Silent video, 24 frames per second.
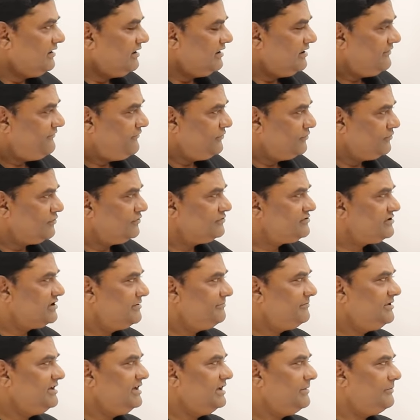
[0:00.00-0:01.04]
If you know
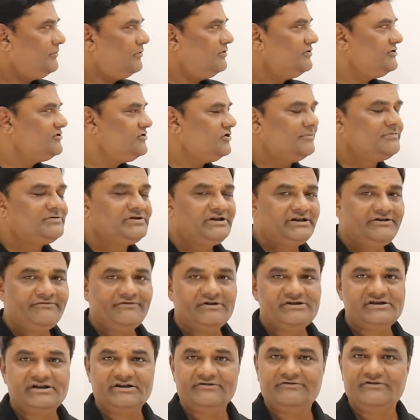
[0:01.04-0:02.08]
something about job
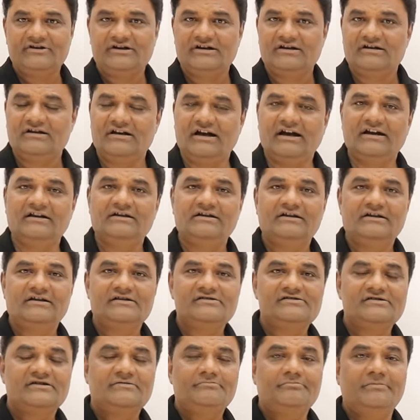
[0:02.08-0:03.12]
sequencing with deadline, it
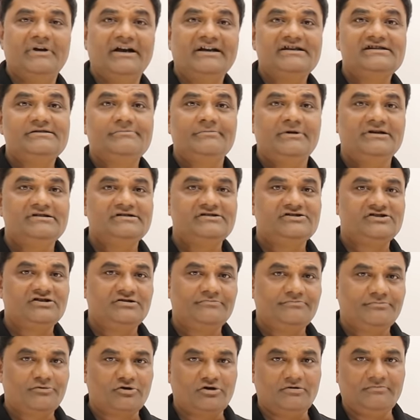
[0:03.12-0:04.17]
is a
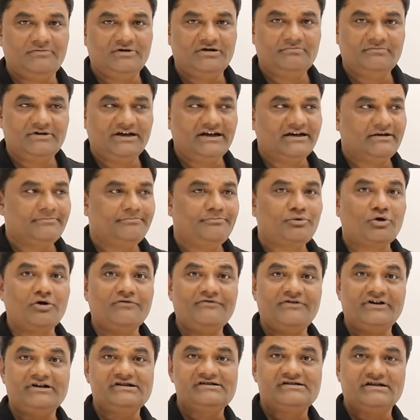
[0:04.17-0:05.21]
maximization problem. Like
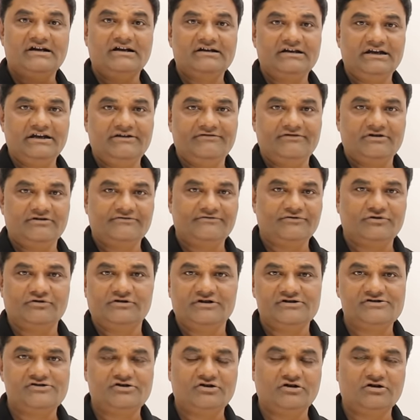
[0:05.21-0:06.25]
profits are given for
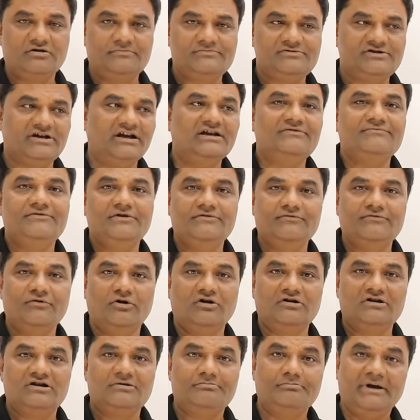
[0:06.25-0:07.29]
the jobs and we
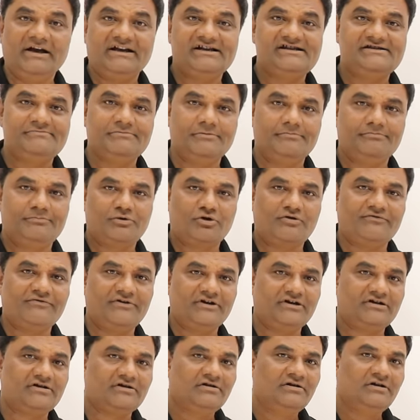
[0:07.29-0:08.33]
want the maximum
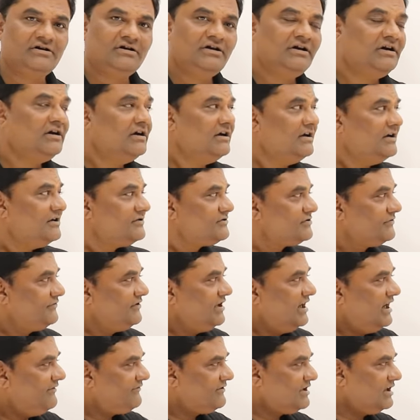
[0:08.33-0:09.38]
profit. So
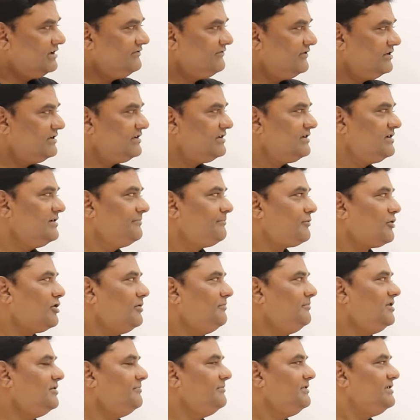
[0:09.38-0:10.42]
we have converted the
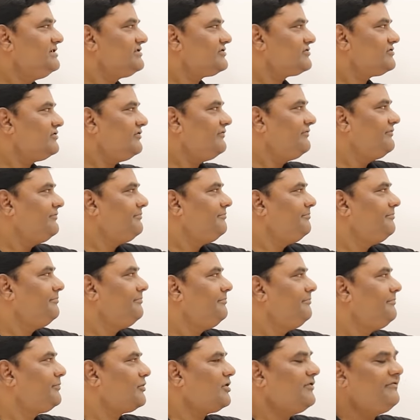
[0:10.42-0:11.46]
problem. Instead of
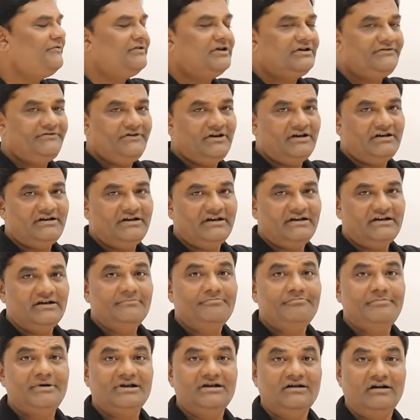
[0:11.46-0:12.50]
profit, we are
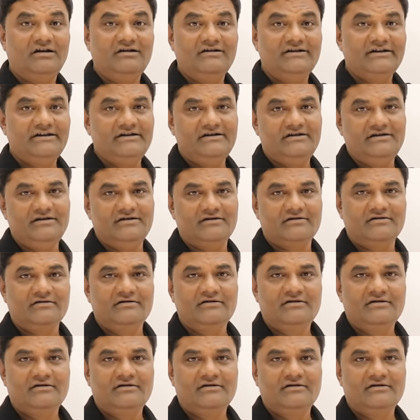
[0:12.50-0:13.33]
taking penalty here.